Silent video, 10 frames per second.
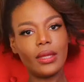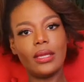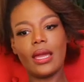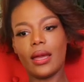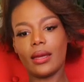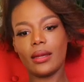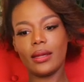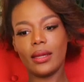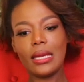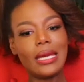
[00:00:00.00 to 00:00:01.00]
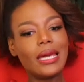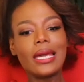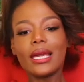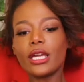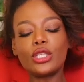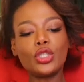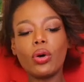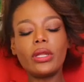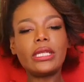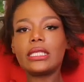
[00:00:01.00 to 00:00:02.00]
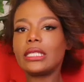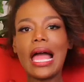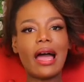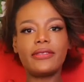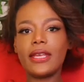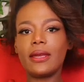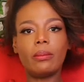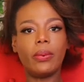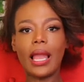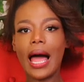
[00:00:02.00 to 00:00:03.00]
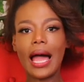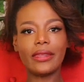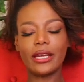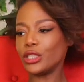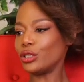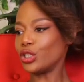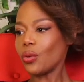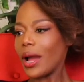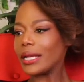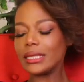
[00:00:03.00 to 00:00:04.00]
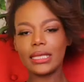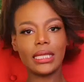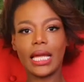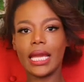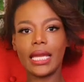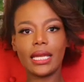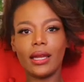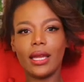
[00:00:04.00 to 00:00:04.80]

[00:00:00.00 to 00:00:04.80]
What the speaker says: Yeah. Controlling doesn't have to imply that you're trying to like